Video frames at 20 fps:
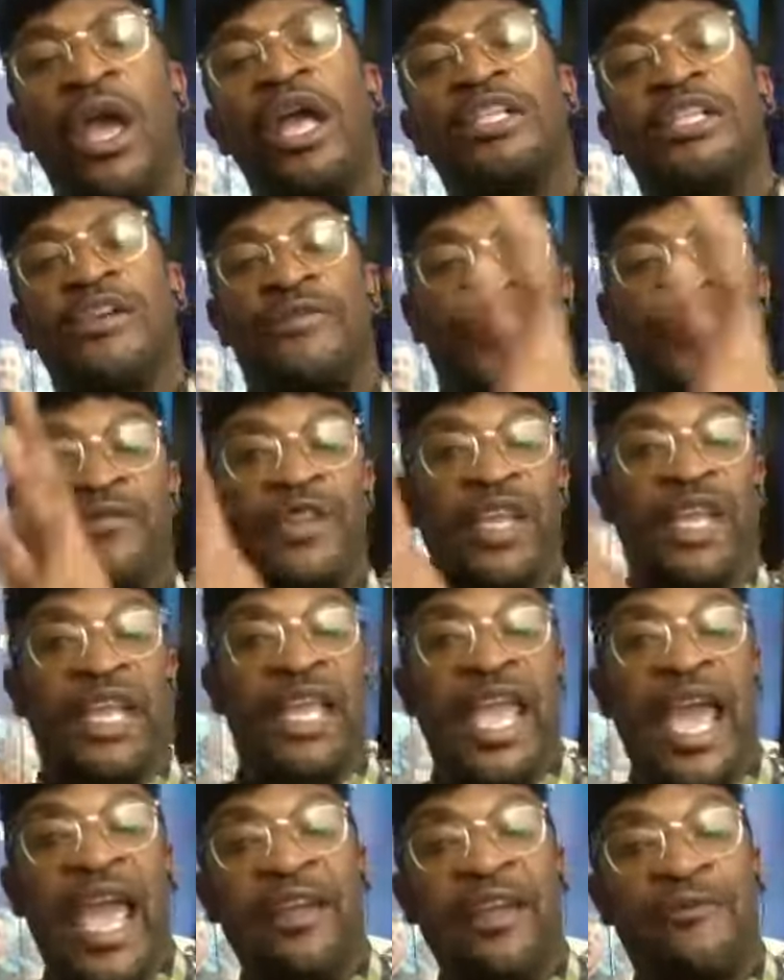to
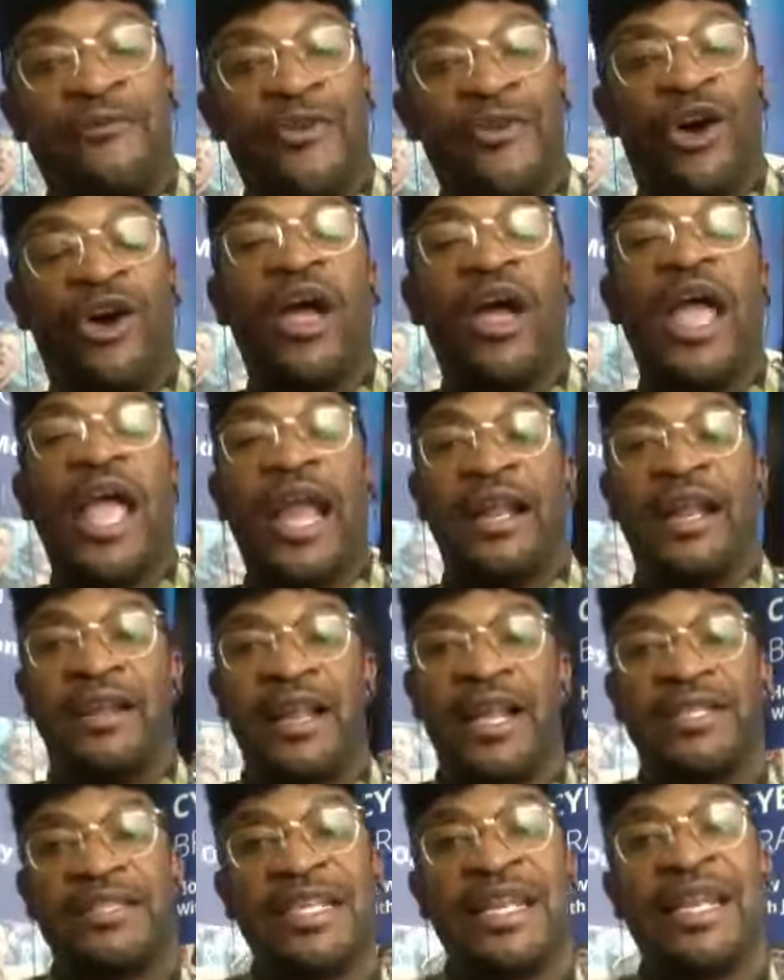15K for in
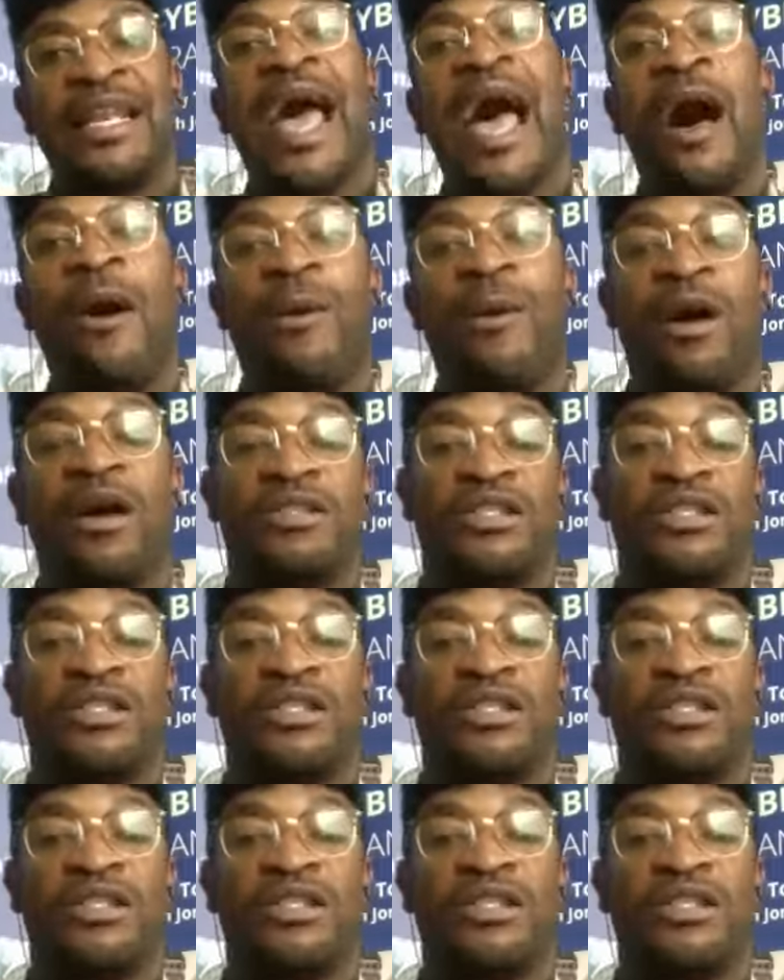less than an hour.